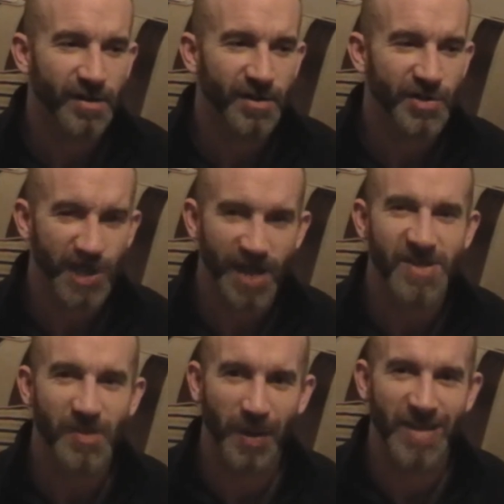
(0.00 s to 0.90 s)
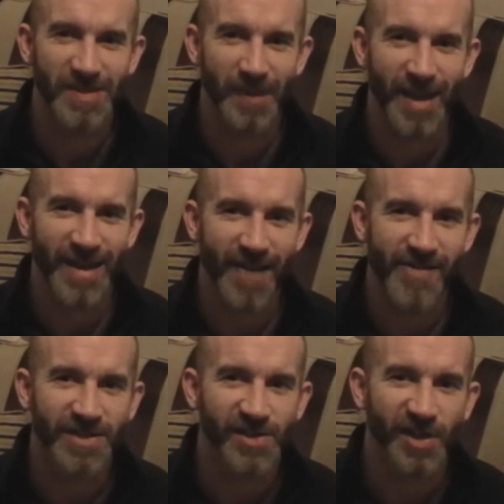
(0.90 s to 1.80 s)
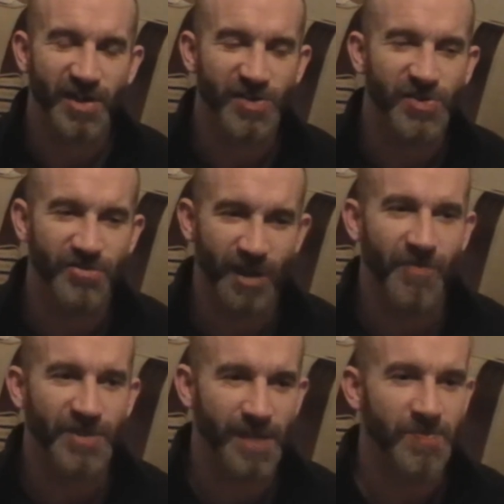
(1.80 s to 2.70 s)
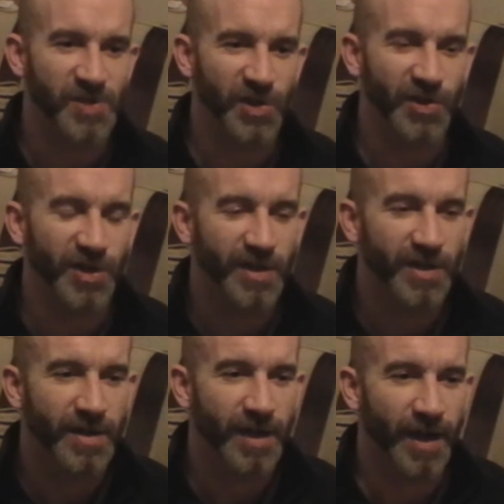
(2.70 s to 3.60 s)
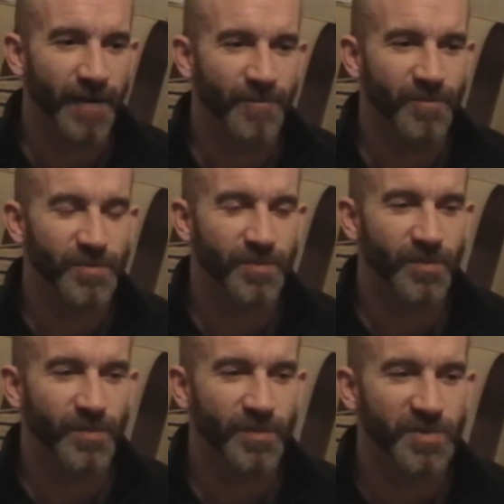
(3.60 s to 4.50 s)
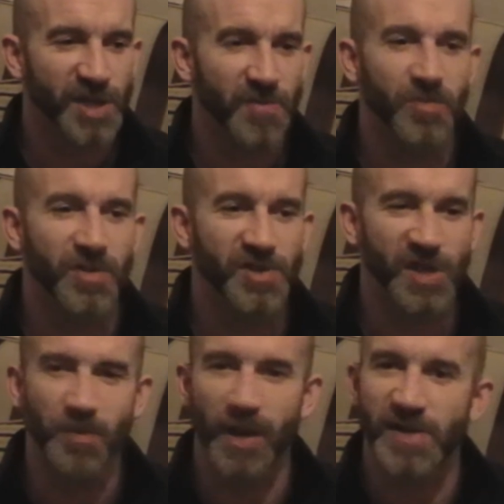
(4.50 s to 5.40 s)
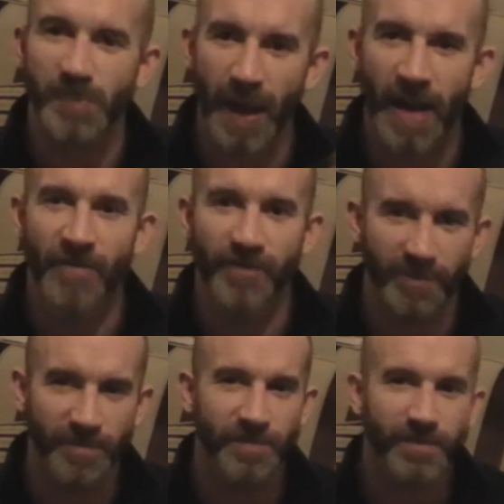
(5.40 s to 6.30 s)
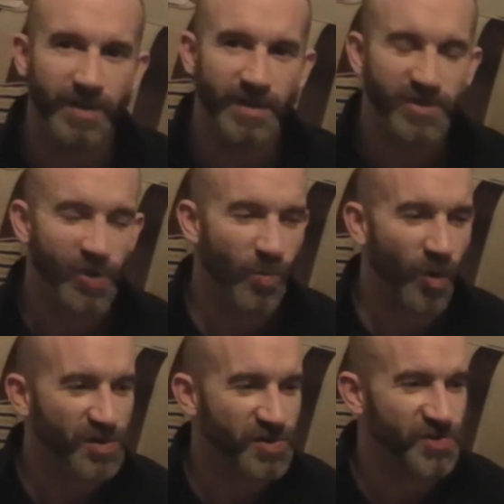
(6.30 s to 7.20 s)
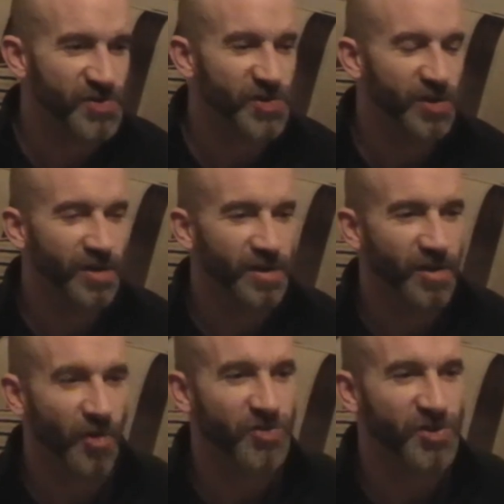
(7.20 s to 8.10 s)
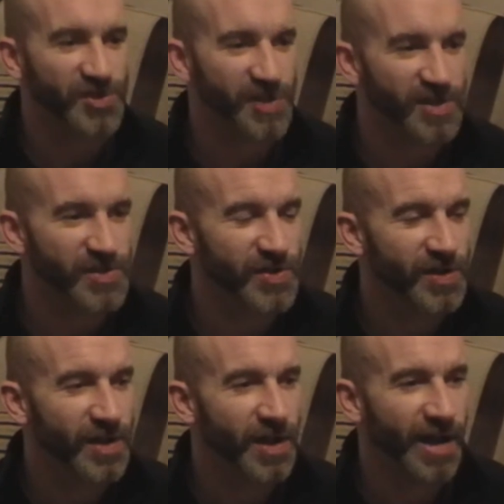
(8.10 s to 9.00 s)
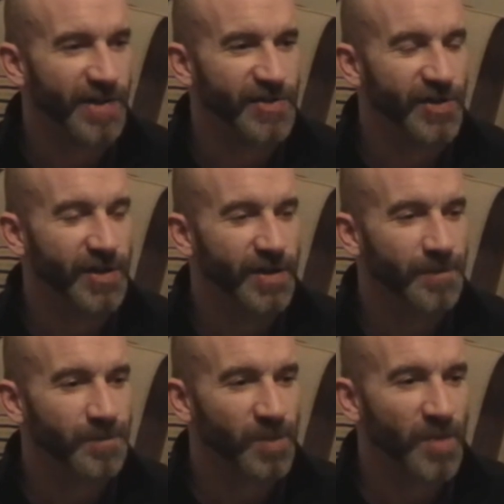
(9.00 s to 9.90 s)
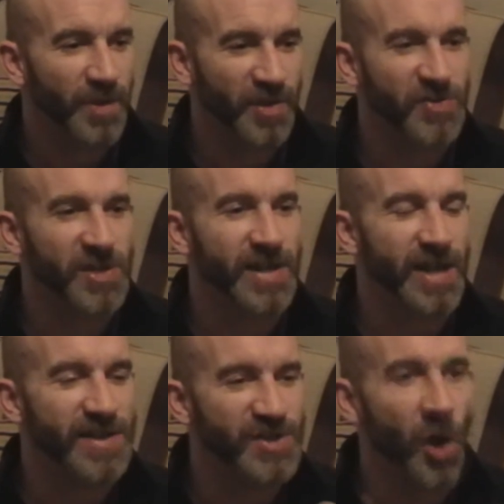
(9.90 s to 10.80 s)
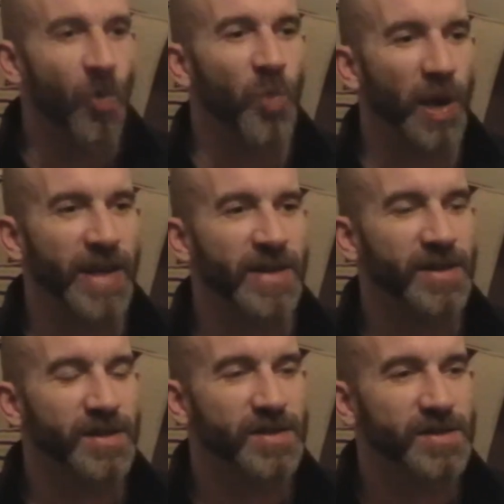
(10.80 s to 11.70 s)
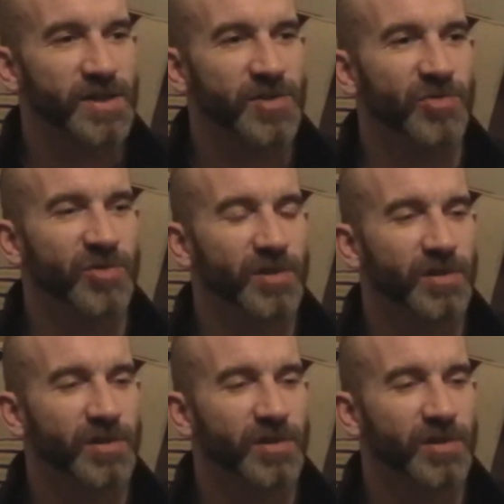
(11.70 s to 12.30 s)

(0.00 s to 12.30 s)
she actually plays a better character, because throughout this episode, she plays part of John Watson's consciousness, and because he's not willing to